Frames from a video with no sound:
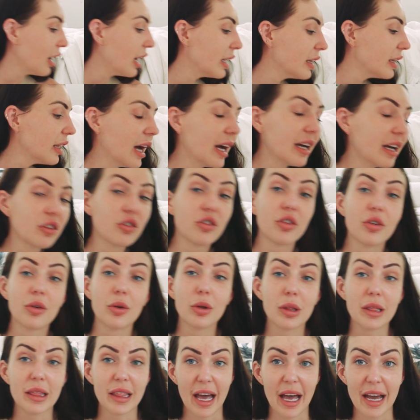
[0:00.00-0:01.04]
I like
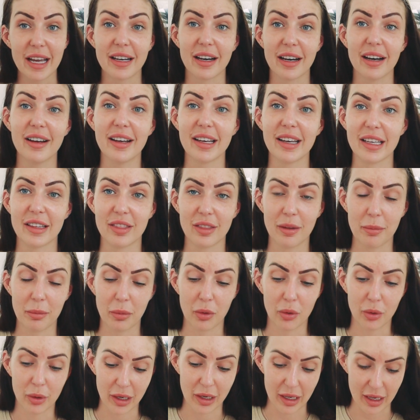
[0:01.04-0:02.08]
to layer in the
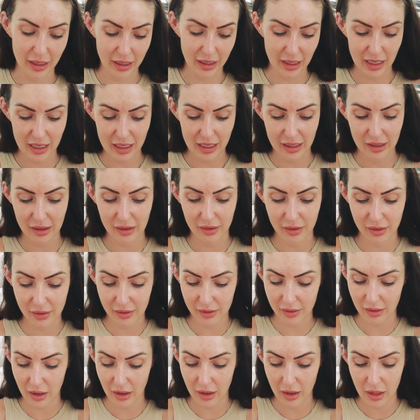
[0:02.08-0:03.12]
morning
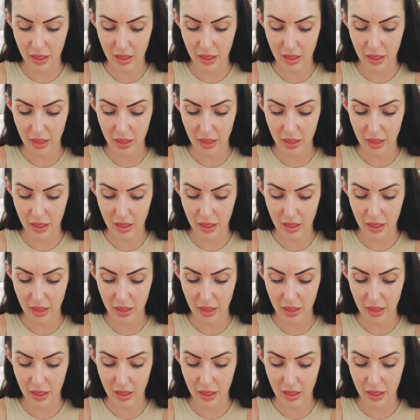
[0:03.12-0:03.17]
is